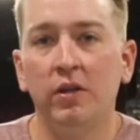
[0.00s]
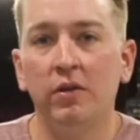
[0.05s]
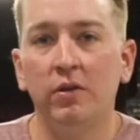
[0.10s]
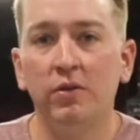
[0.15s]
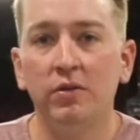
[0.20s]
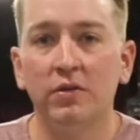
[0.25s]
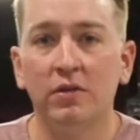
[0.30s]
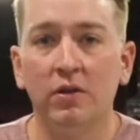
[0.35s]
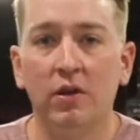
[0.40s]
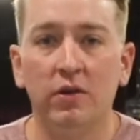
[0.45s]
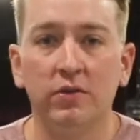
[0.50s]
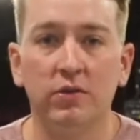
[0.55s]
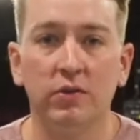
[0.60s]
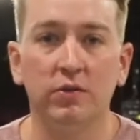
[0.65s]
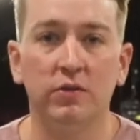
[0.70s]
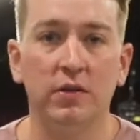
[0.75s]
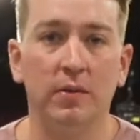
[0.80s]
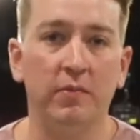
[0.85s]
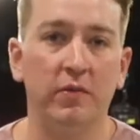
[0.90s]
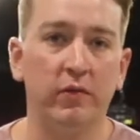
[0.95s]
use and also
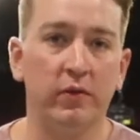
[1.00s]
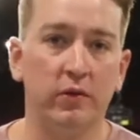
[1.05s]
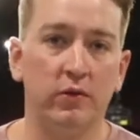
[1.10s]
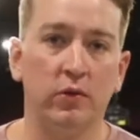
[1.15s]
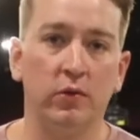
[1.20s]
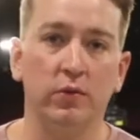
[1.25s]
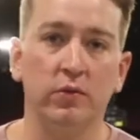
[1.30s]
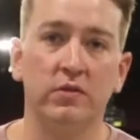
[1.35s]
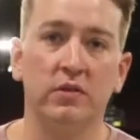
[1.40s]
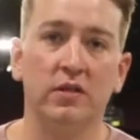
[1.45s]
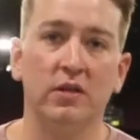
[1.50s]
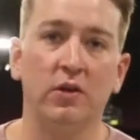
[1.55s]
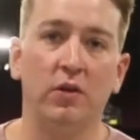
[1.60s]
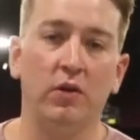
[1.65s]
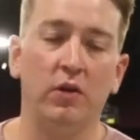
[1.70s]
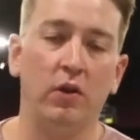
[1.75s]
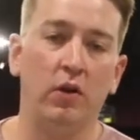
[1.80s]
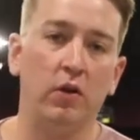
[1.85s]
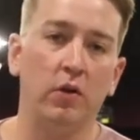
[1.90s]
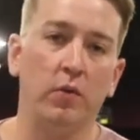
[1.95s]
some of the tools that
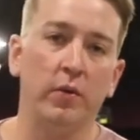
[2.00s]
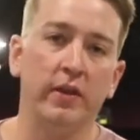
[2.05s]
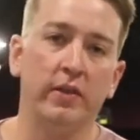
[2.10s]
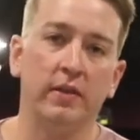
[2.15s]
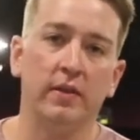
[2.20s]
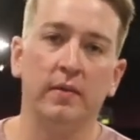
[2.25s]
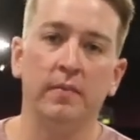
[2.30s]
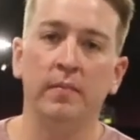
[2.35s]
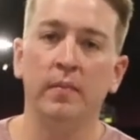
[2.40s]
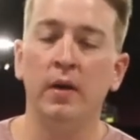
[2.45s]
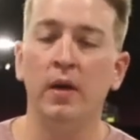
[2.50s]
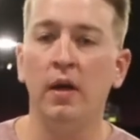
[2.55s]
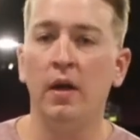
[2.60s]
go along with them.